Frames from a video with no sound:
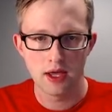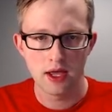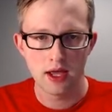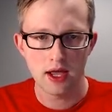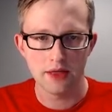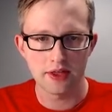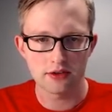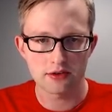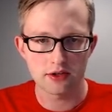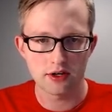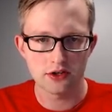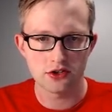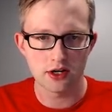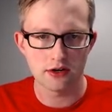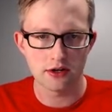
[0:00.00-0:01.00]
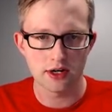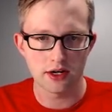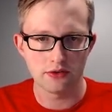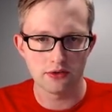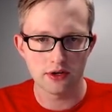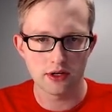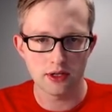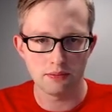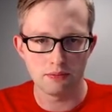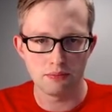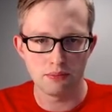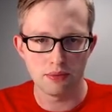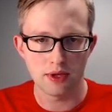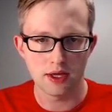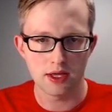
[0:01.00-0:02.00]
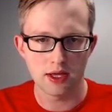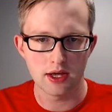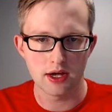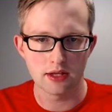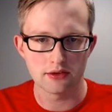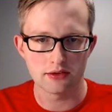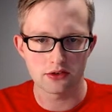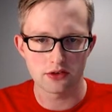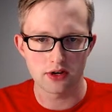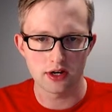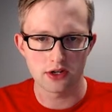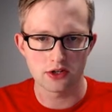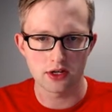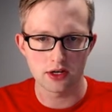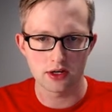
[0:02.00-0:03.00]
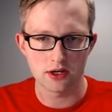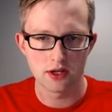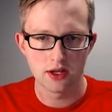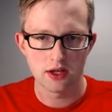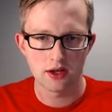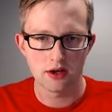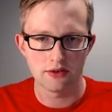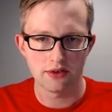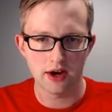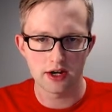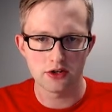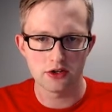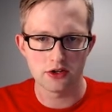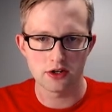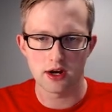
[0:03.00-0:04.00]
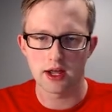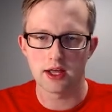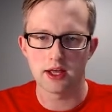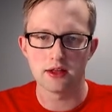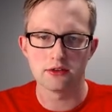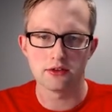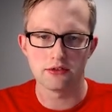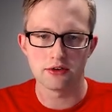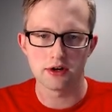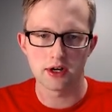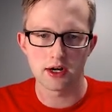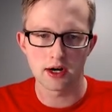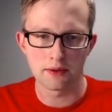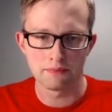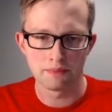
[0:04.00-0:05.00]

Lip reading: and that's going to generate a really big concentration of hydrogen ions over here.